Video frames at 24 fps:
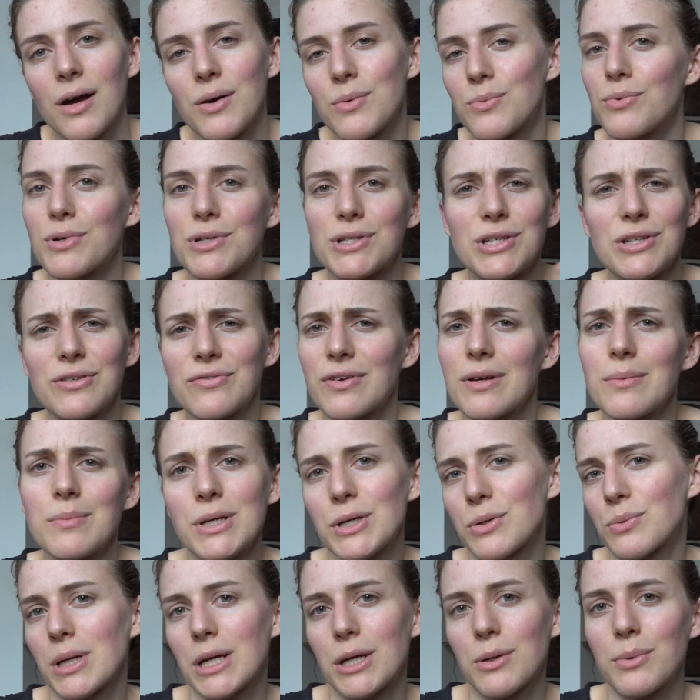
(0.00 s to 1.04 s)
wanted to film
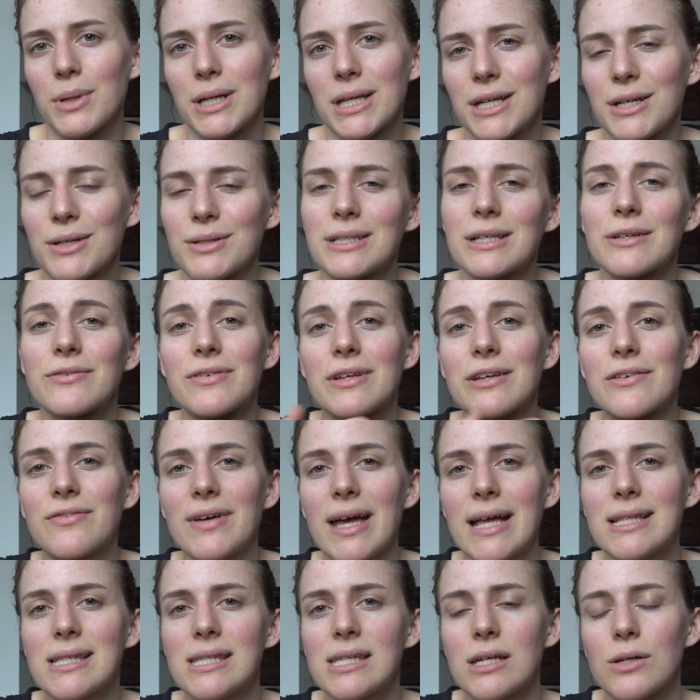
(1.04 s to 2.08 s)
a quick video, nothing
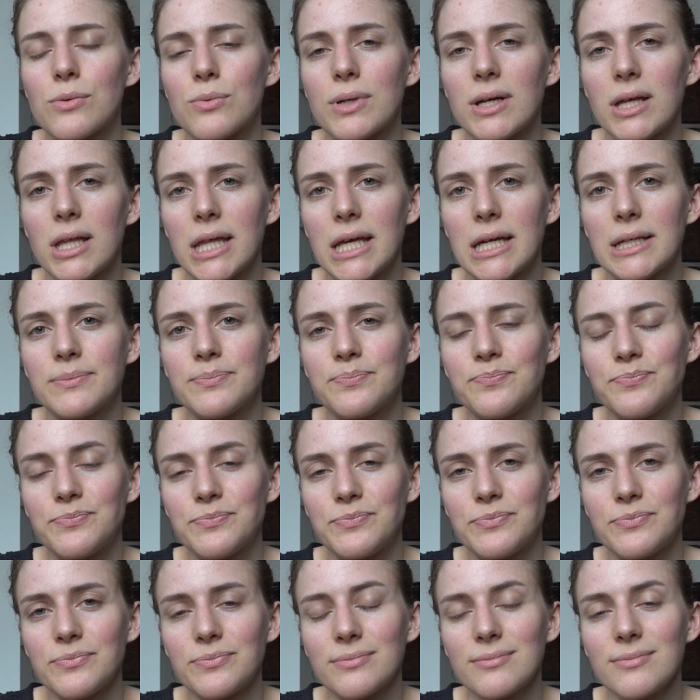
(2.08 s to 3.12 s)
fancy really,
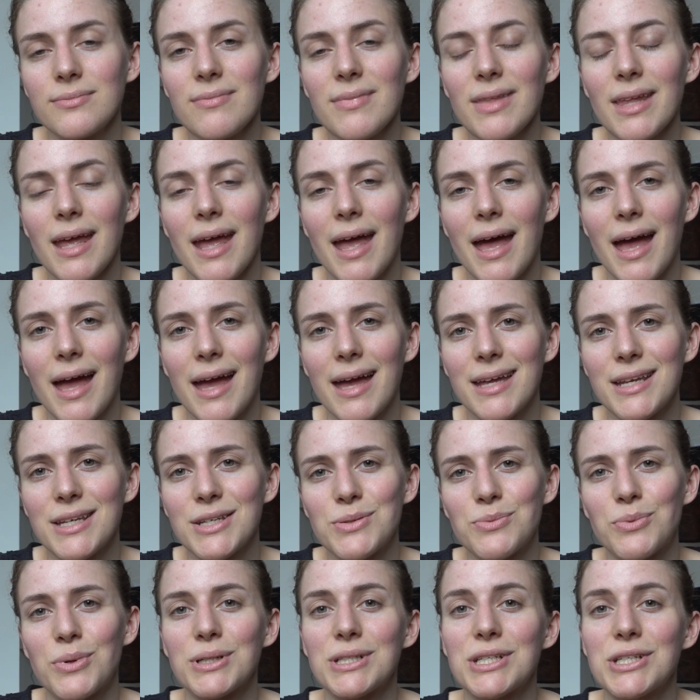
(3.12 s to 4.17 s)

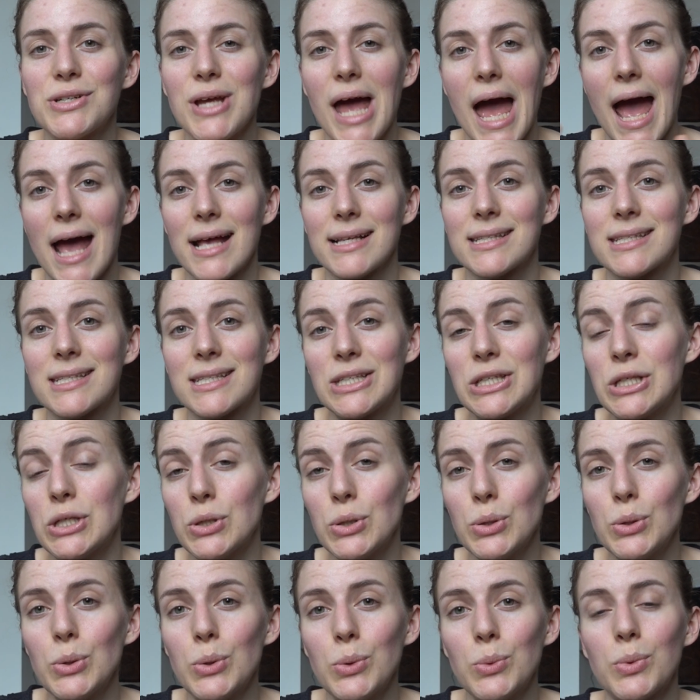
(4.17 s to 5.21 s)
and wanted to ask
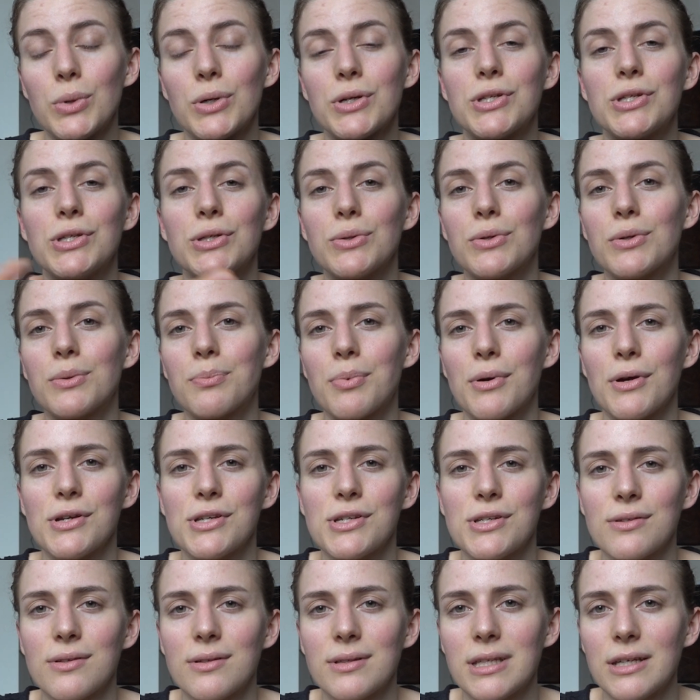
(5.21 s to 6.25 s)
you what your
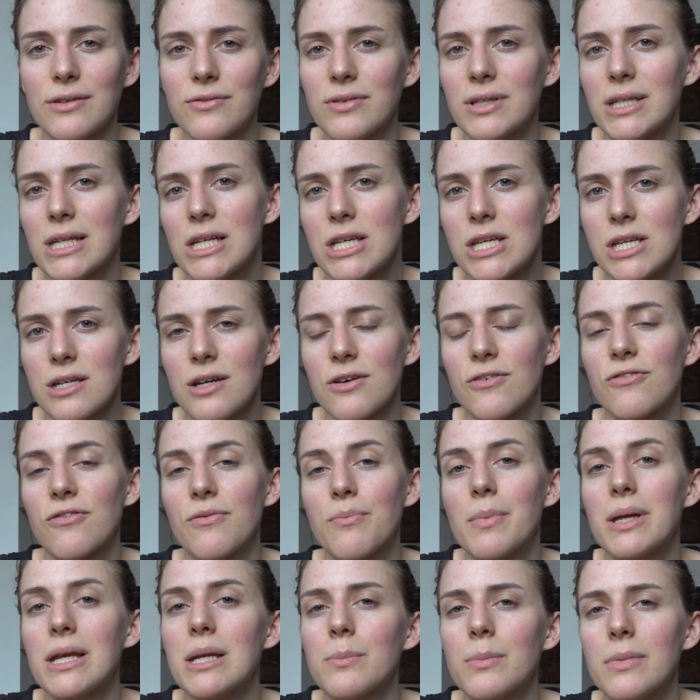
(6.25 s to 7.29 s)
personal definition of
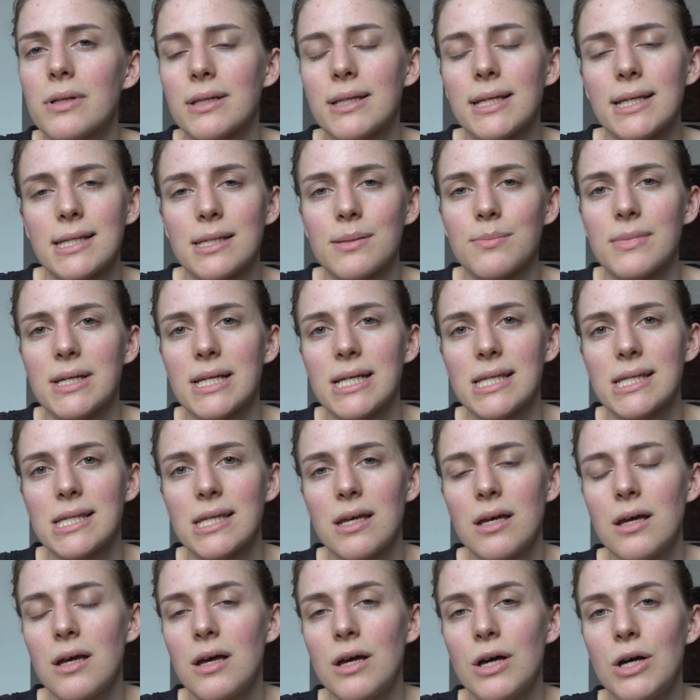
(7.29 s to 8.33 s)
minimalism is.
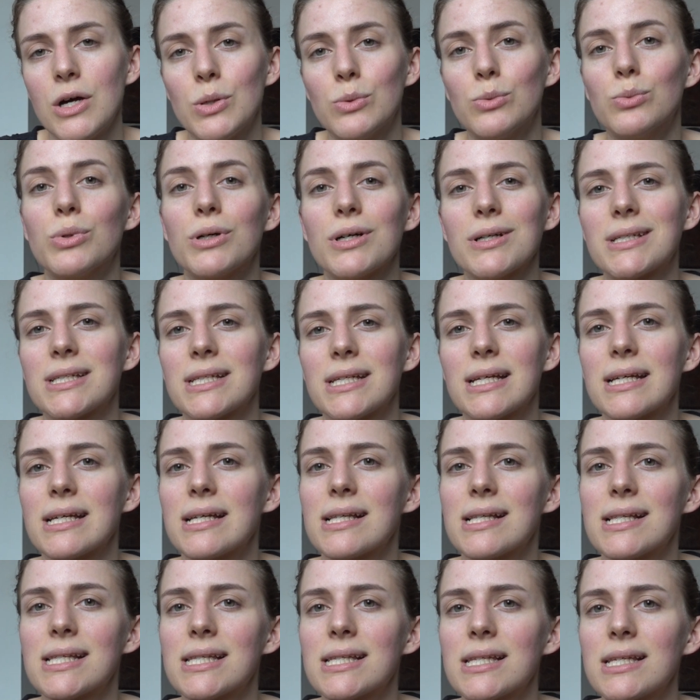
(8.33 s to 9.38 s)
What
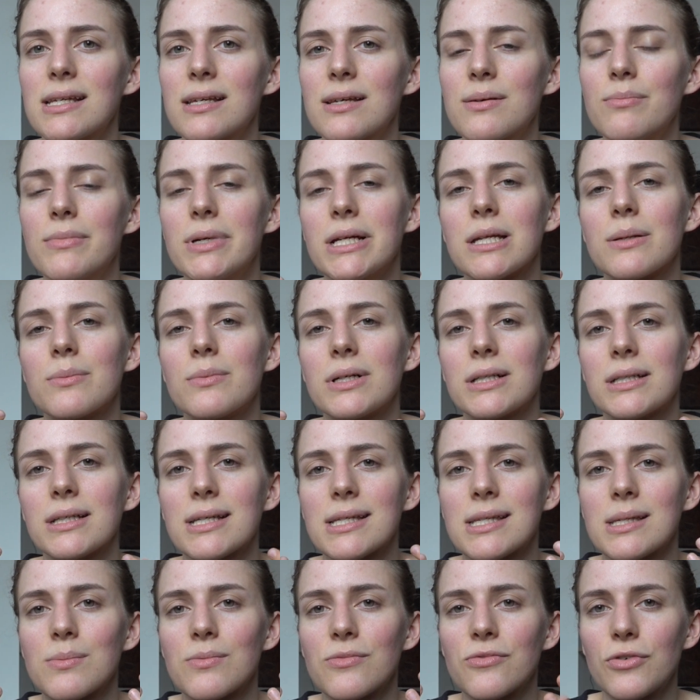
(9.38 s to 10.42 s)
is
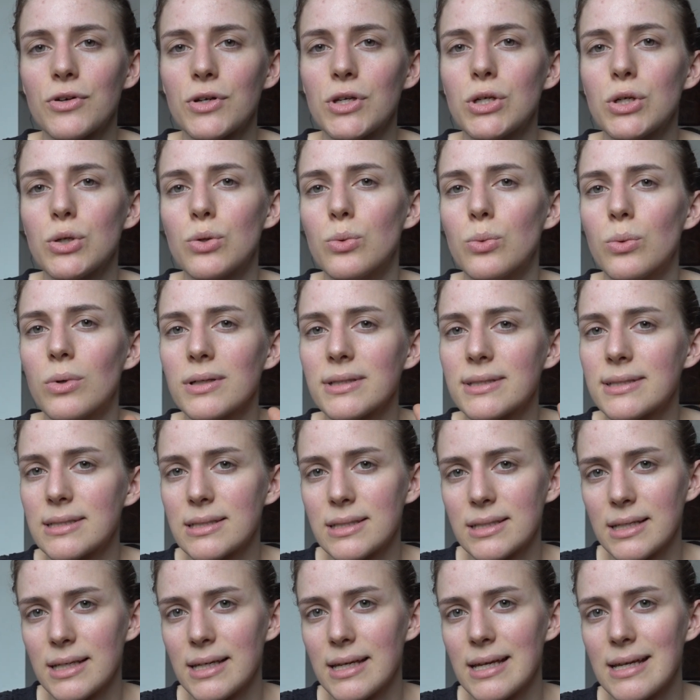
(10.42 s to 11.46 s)
minimalism for you?
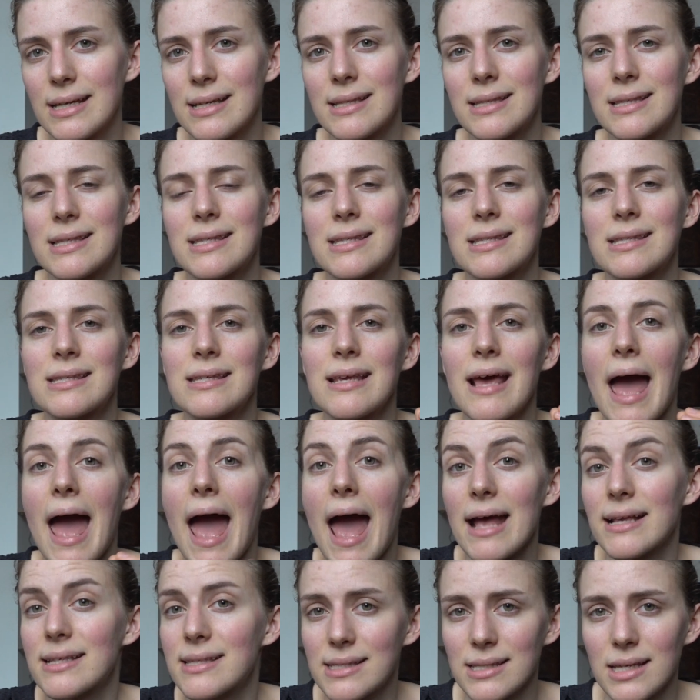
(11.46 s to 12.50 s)
What's its
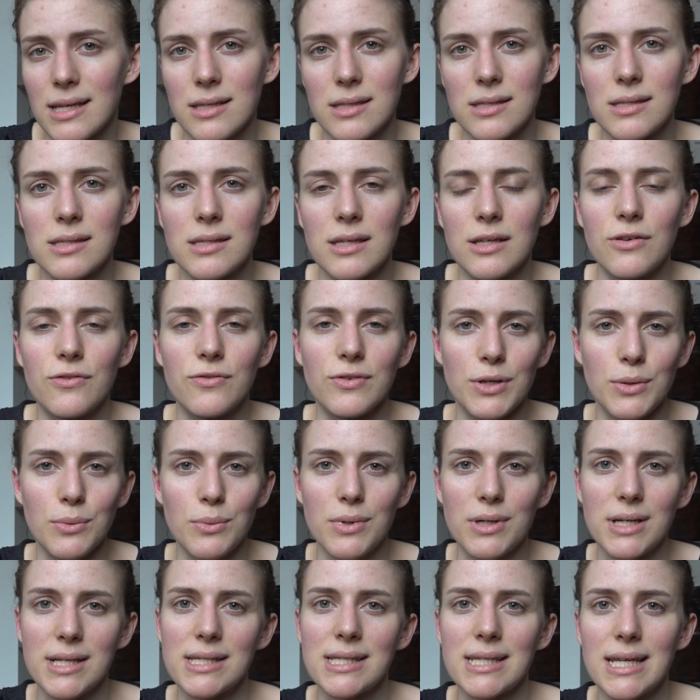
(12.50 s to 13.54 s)
essence, if you
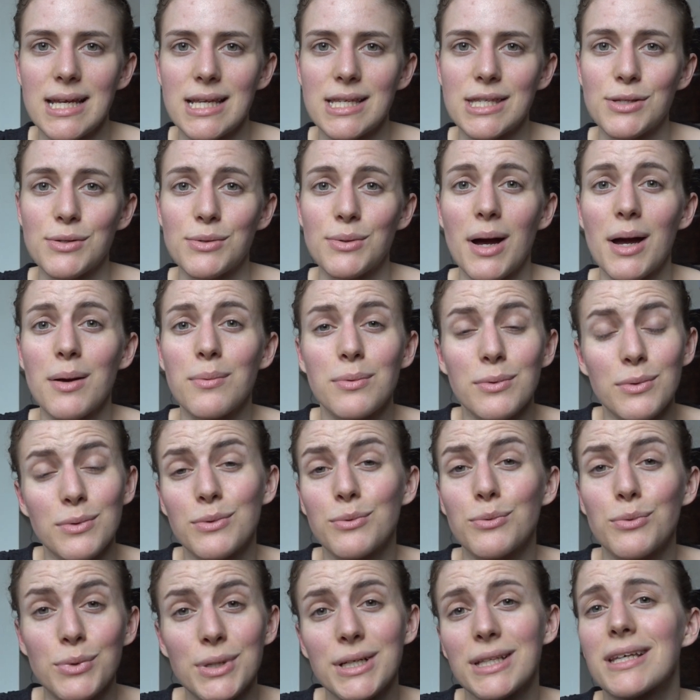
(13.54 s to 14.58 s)
want to say so? I would
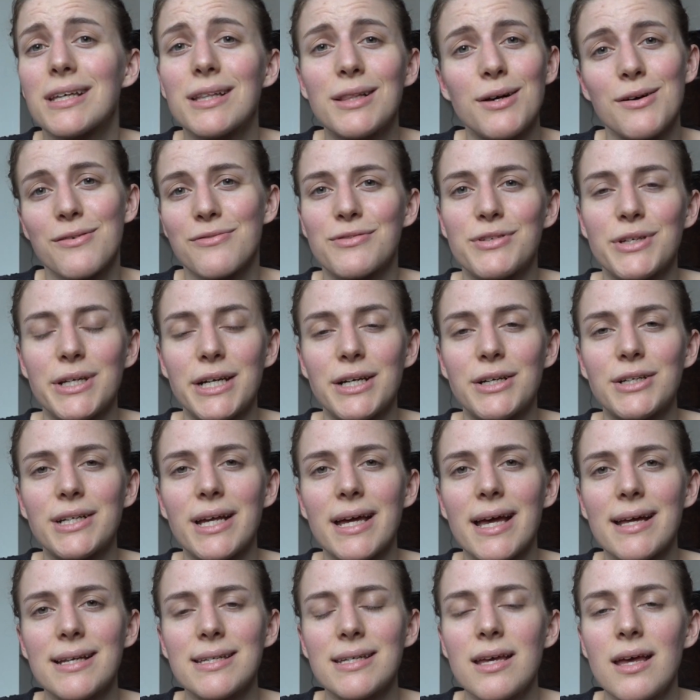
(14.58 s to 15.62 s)
really love to hear
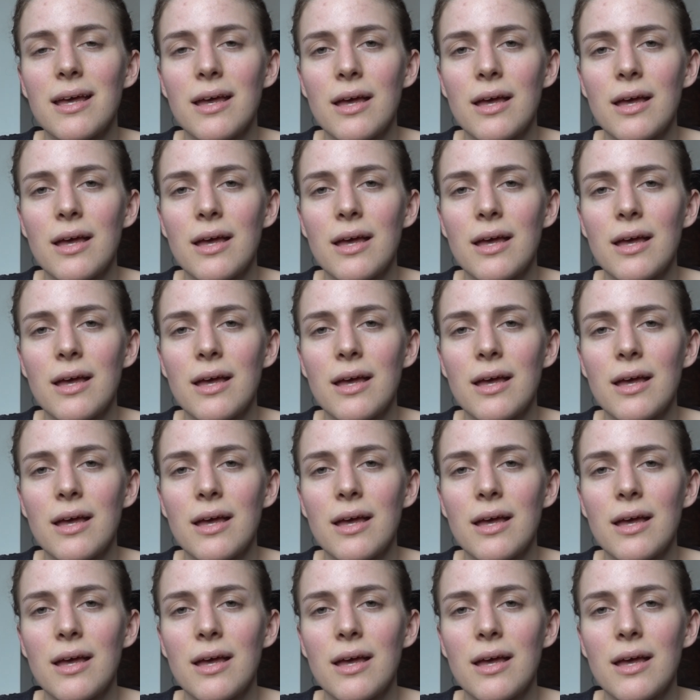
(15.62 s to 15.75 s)
that,